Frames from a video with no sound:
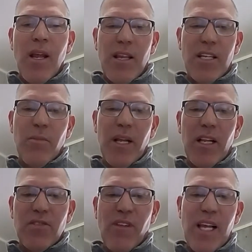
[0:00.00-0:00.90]
This bill
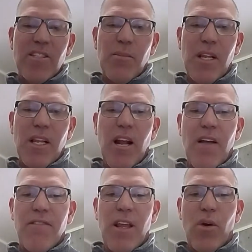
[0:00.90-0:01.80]
is flexible
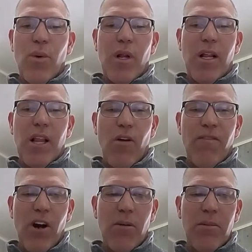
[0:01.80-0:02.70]
enough that it will allow
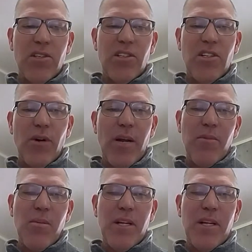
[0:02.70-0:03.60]
farmers to
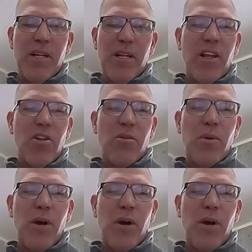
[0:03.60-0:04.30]
implement soil health